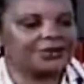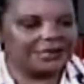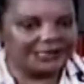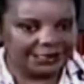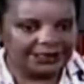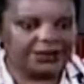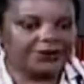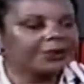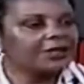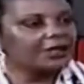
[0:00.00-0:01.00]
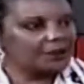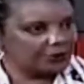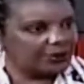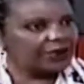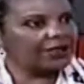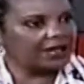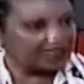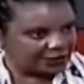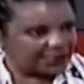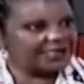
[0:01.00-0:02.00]
So we said no.
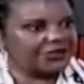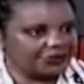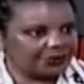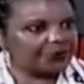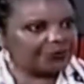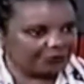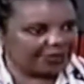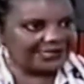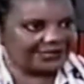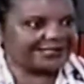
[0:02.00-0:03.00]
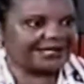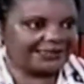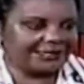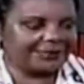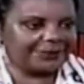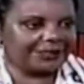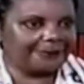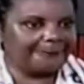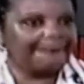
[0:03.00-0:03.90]
Let's just raise our standards a bit.